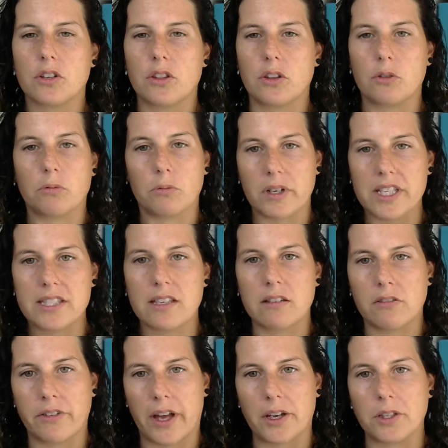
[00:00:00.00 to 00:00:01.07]
the resale
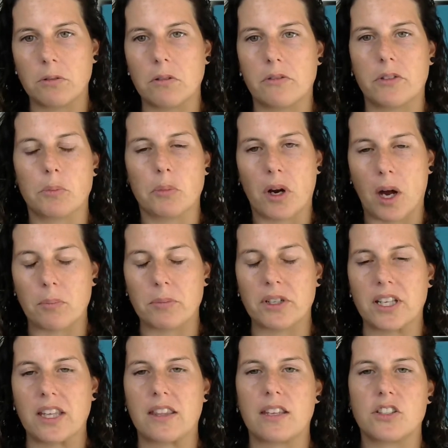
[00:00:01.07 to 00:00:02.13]
value of the
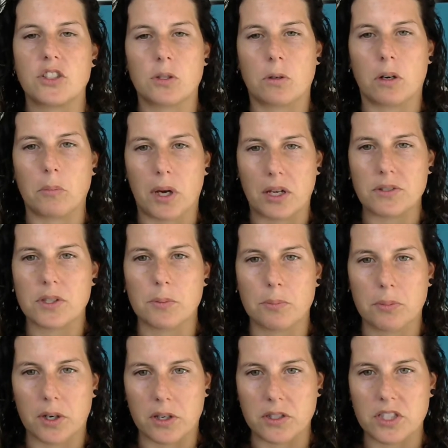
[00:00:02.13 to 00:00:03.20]
property that you're about to
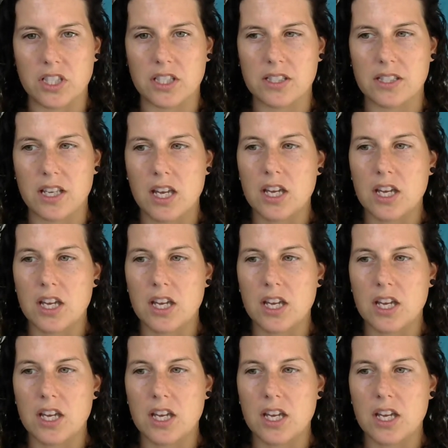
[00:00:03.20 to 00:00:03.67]
purchase.